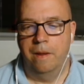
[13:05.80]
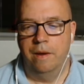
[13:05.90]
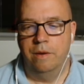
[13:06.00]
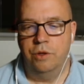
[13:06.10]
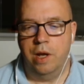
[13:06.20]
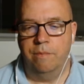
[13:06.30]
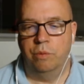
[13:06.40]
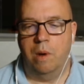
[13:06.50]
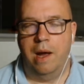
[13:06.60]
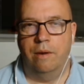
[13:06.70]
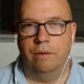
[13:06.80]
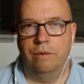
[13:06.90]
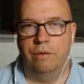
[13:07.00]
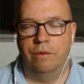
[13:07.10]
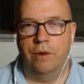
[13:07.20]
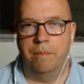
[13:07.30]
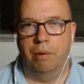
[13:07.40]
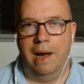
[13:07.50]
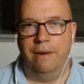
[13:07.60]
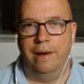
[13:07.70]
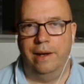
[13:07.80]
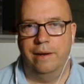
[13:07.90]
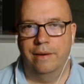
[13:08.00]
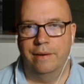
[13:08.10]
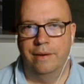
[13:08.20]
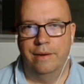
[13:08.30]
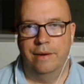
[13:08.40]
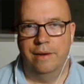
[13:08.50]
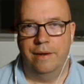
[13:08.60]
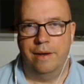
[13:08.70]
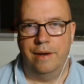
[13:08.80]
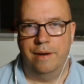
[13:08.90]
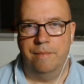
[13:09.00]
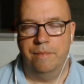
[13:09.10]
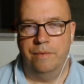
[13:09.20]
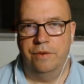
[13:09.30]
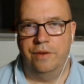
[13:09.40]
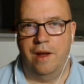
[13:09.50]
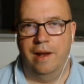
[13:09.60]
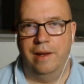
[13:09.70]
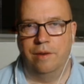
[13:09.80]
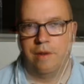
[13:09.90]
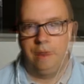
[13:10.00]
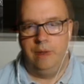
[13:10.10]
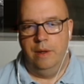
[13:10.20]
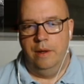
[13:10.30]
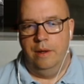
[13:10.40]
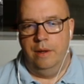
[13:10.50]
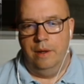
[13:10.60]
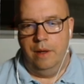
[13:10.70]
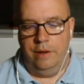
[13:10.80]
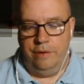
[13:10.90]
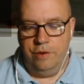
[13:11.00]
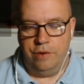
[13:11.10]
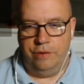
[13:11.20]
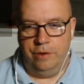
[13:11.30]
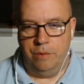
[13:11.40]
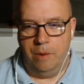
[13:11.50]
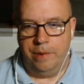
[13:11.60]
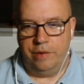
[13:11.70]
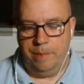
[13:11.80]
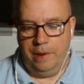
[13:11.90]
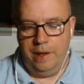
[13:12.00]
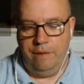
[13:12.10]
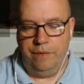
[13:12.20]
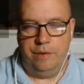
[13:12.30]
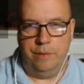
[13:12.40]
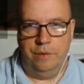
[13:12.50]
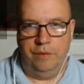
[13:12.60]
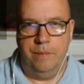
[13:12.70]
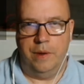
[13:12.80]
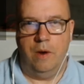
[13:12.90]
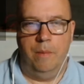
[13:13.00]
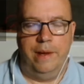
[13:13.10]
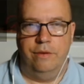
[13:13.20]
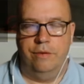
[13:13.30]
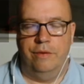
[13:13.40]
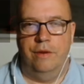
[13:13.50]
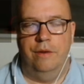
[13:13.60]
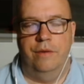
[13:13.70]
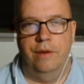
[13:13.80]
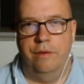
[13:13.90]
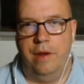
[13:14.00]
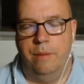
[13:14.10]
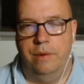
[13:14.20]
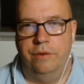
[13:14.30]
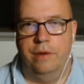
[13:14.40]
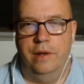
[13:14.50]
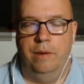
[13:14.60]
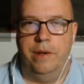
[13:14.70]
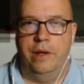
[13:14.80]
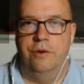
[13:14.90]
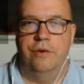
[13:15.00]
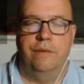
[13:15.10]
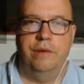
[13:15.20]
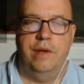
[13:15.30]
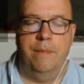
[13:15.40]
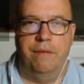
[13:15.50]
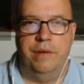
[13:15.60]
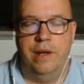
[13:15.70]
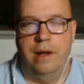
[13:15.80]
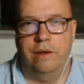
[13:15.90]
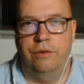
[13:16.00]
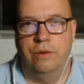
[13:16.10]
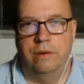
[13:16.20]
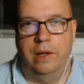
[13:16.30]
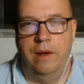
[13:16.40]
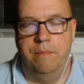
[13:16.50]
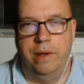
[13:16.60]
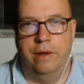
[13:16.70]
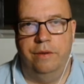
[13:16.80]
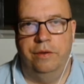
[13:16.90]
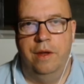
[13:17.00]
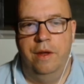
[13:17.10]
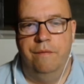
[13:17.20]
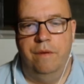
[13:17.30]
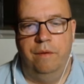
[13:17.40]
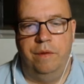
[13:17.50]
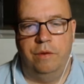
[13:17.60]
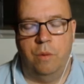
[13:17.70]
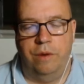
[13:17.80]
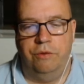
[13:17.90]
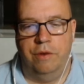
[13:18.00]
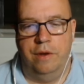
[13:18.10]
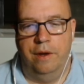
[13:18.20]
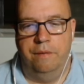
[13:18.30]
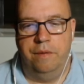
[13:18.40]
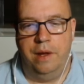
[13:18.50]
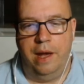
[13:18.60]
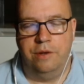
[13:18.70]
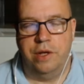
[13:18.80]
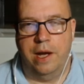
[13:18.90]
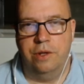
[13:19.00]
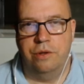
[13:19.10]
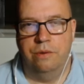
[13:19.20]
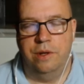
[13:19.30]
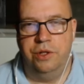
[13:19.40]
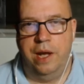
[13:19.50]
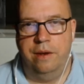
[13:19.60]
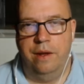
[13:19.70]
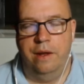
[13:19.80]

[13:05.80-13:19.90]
James Whale, Todd Browning stylings going on here. And it's interesting as well because I believe that there was from the comments that there was a little bit of controversy about the Dalek storyline because of this question of the educational agenda